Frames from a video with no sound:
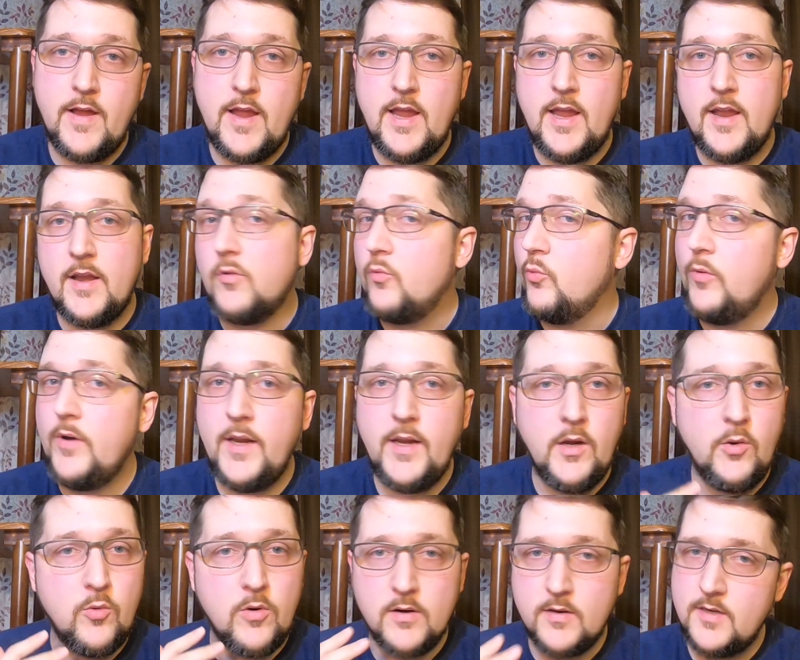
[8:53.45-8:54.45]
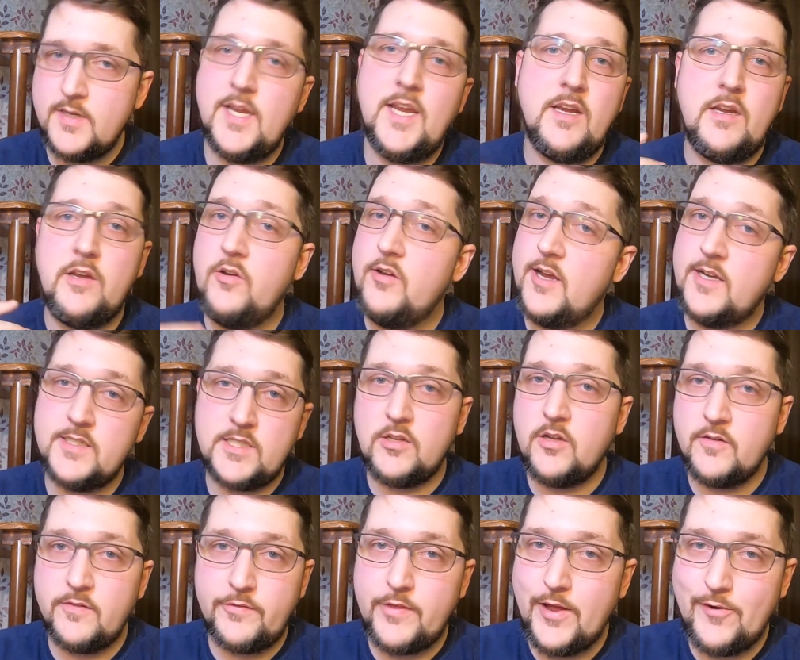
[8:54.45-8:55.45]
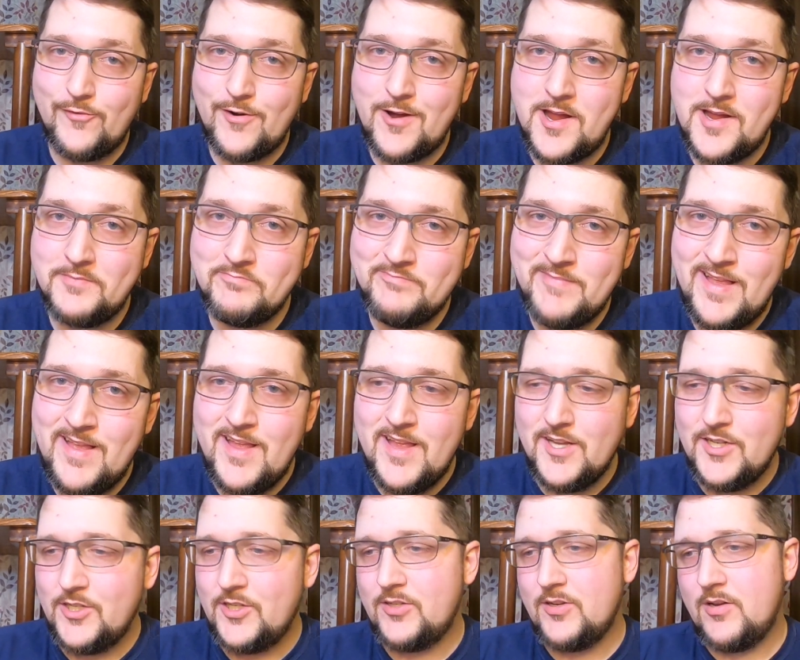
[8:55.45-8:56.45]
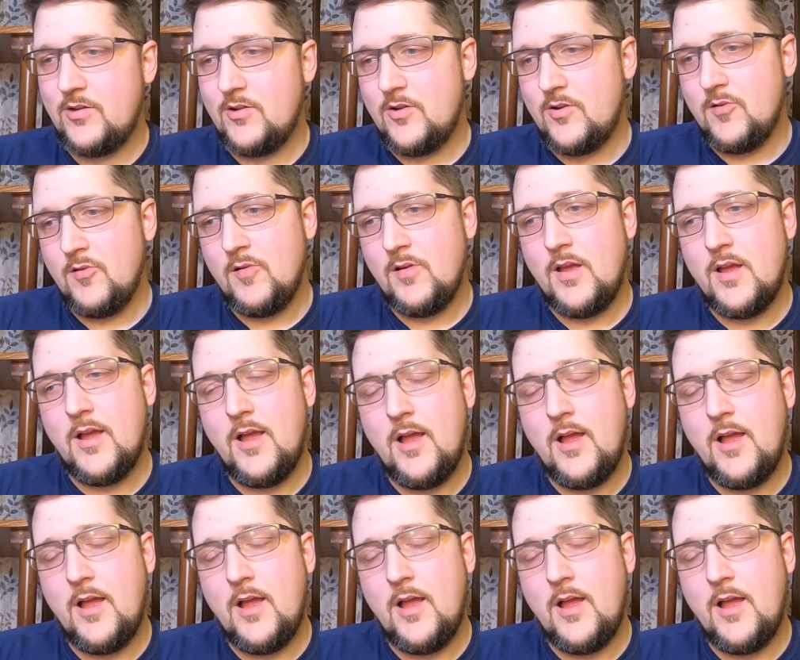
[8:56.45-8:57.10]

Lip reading: and we want to take you guys along for that ride. So